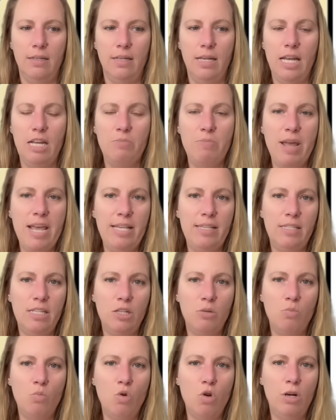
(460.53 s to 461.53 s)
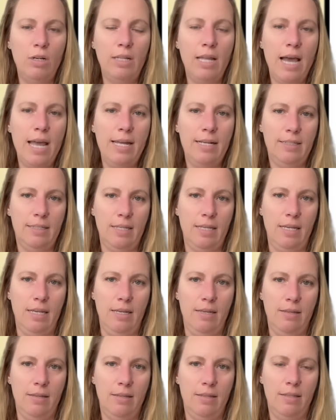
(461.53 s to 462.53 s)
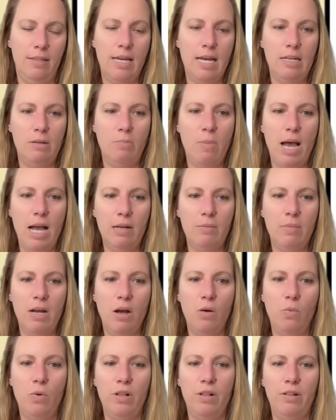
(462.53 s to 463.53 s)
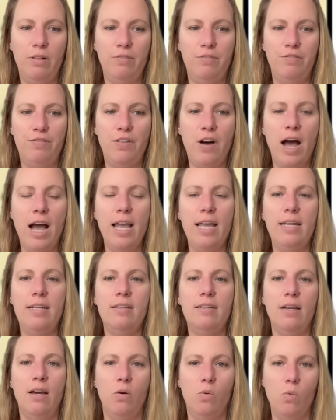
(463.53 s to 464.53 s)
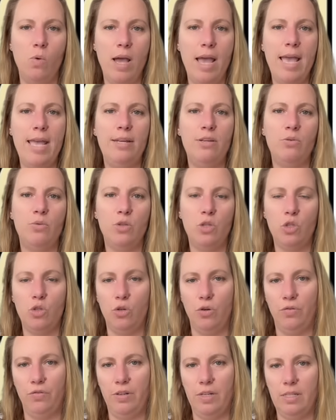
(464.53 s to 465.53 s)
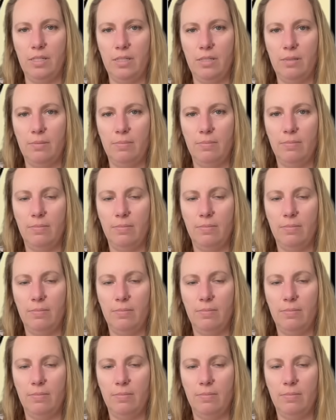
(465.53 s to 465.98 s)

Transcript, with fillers: it makes it more likely that magma will find a way to the surface.